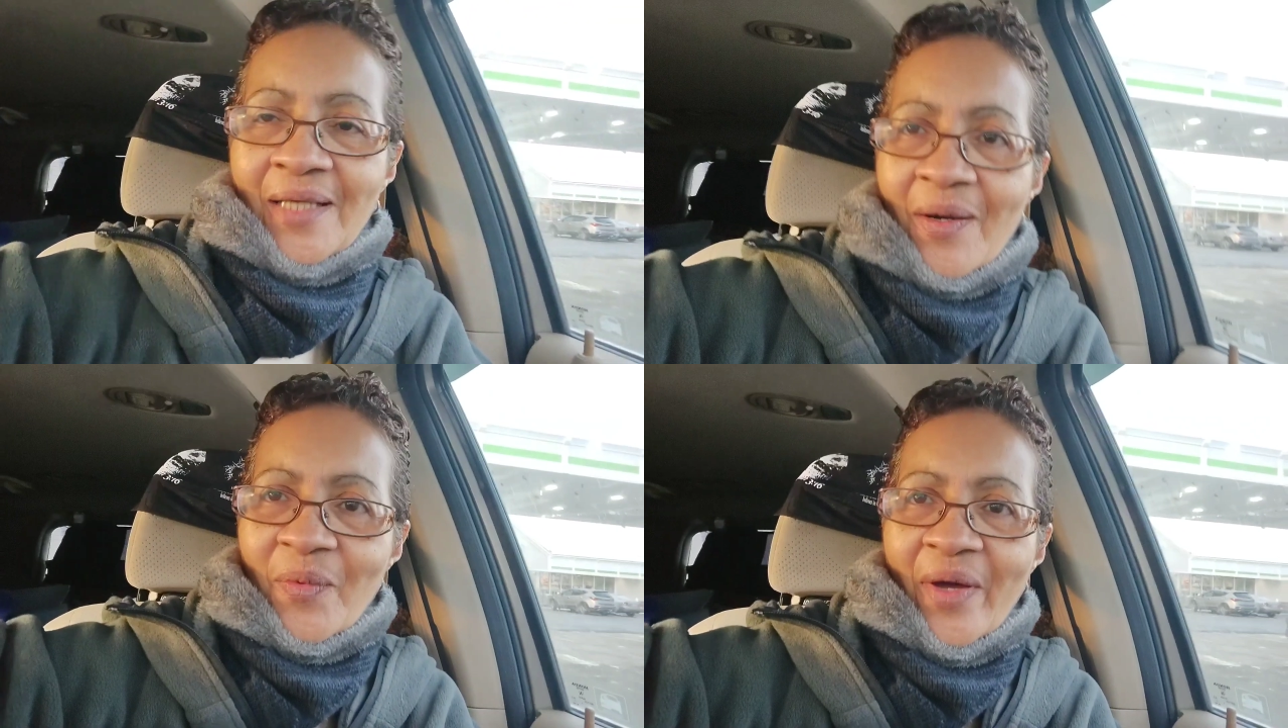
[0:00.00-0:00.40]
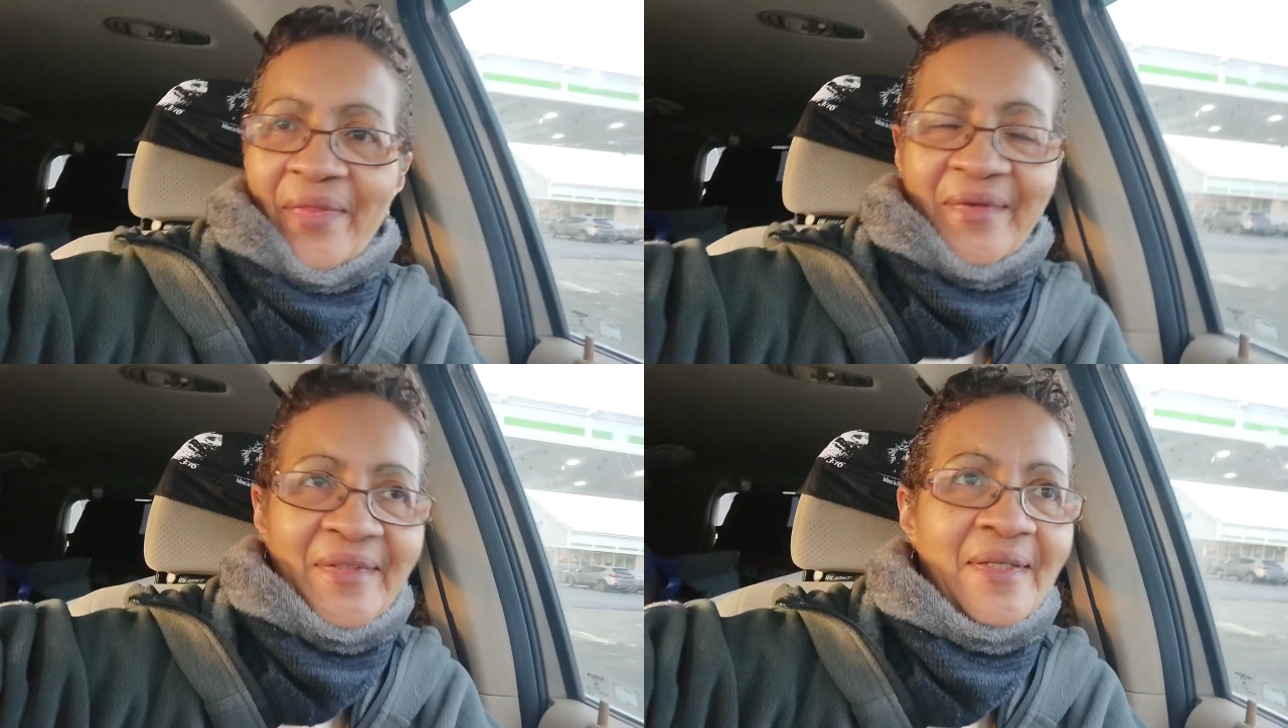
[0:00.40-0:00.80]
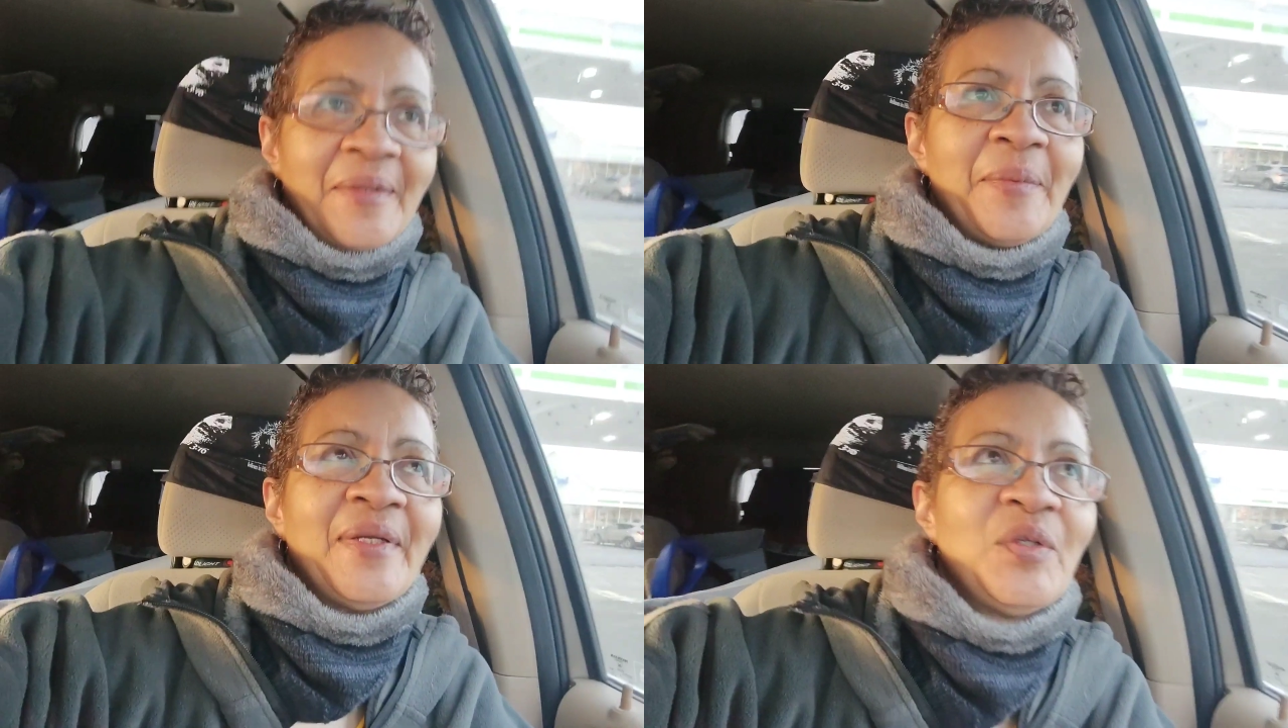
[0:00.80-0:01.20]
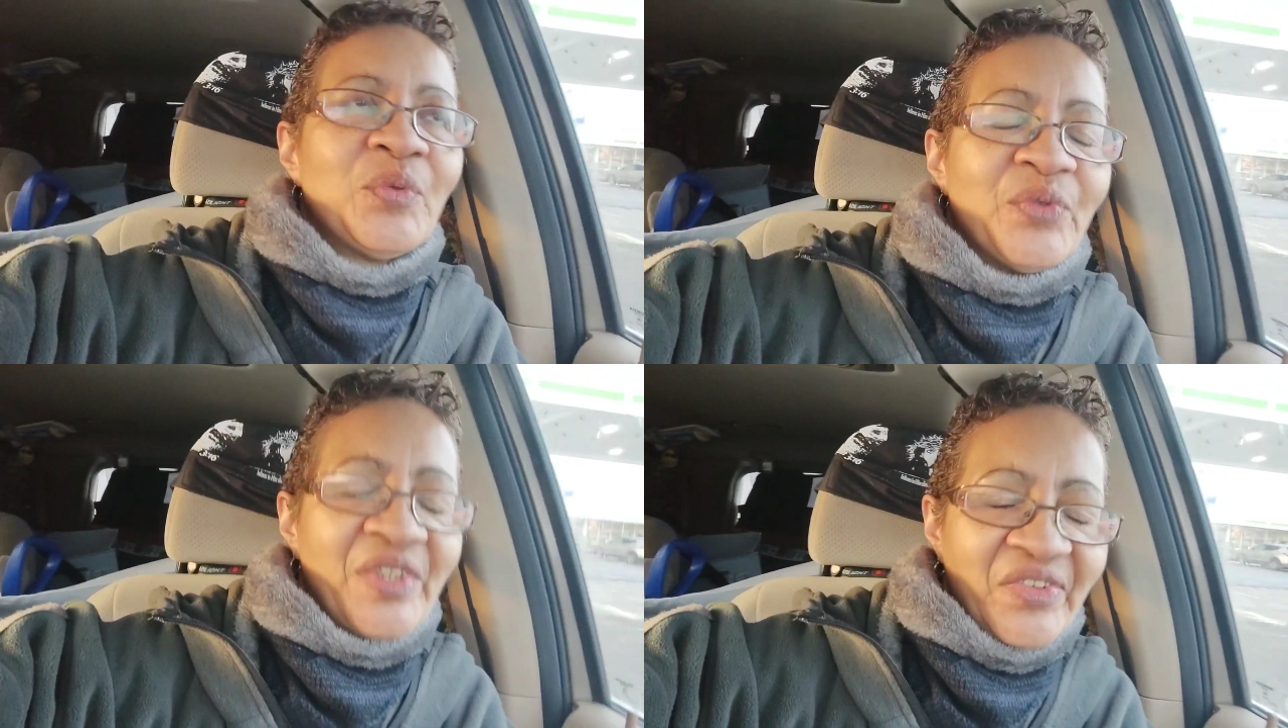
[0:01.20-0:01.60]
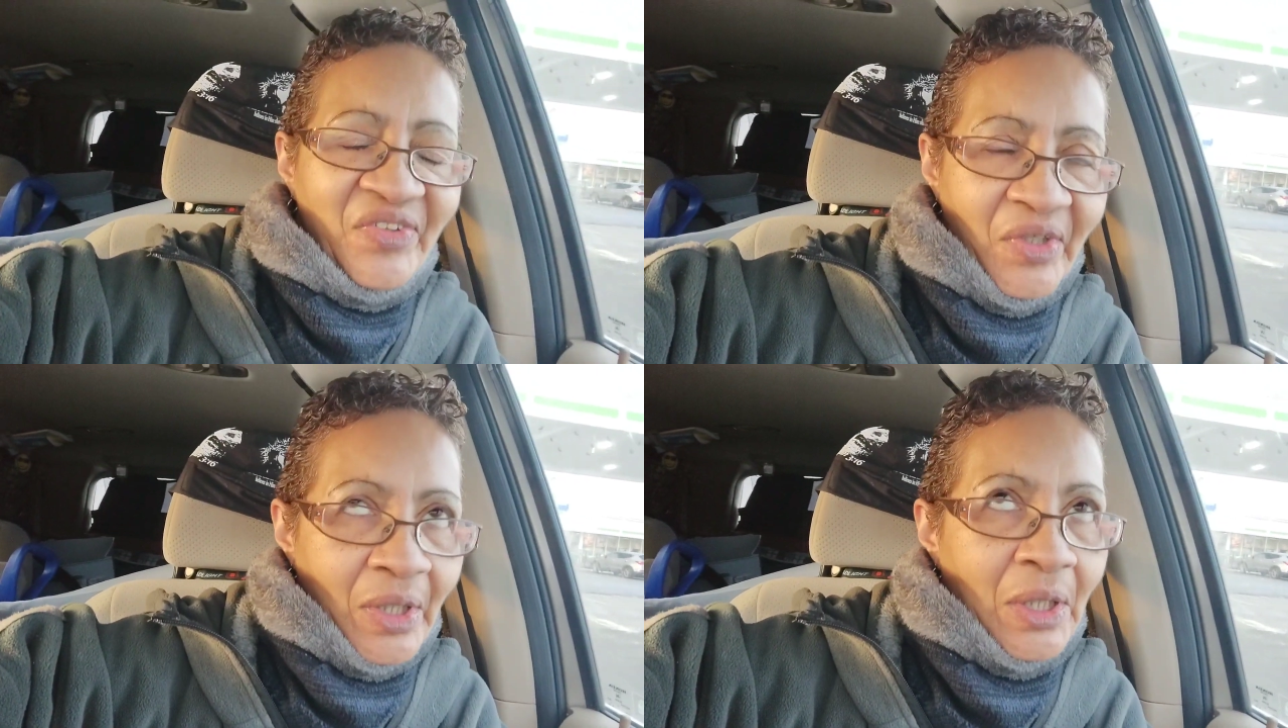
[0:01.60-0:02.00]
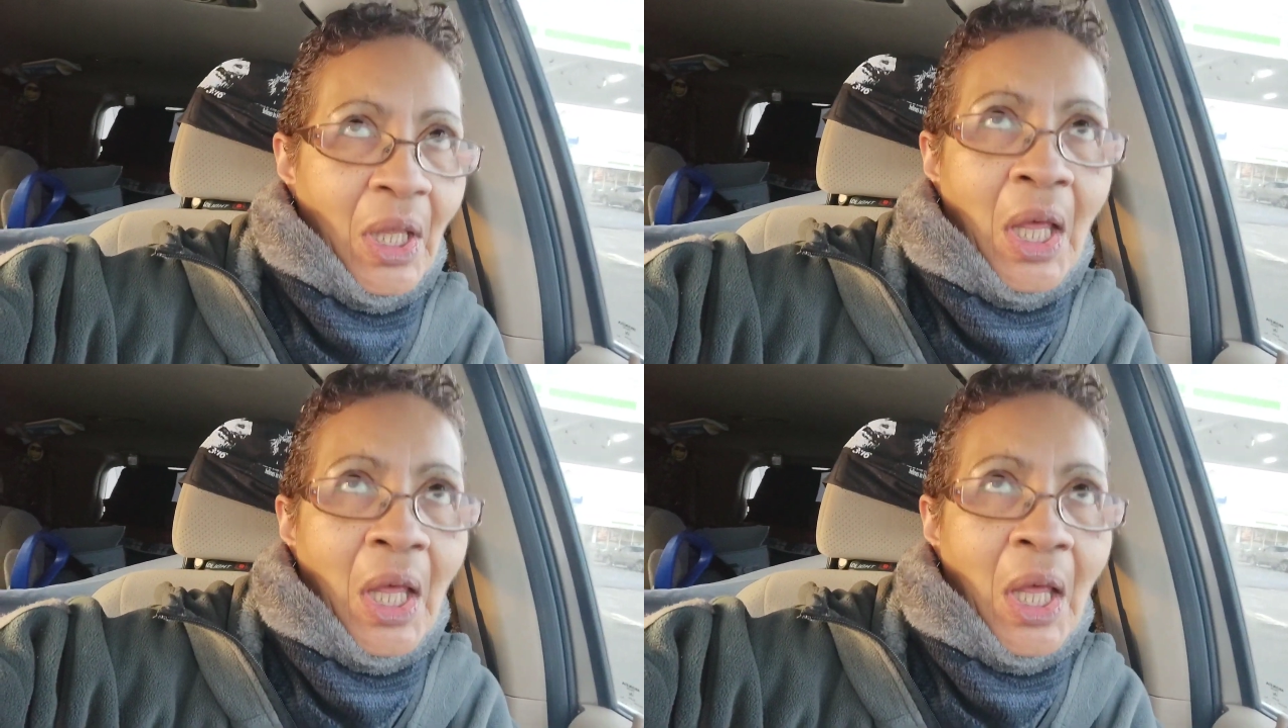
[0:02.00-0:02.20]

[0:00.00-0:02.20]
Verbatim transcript: hot weather? Anybody freezing? Because